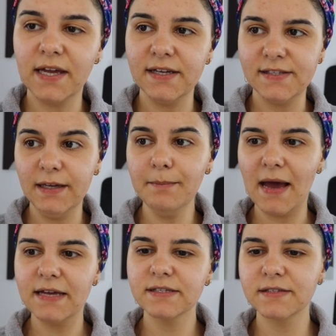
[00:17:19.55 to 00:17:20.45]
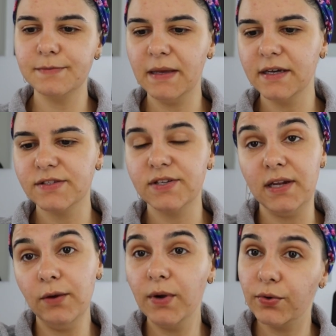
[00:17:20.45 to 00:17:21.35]
And I say masks because
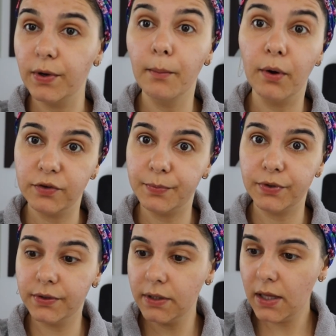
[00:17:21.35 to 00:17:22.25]
today we're doing multiple.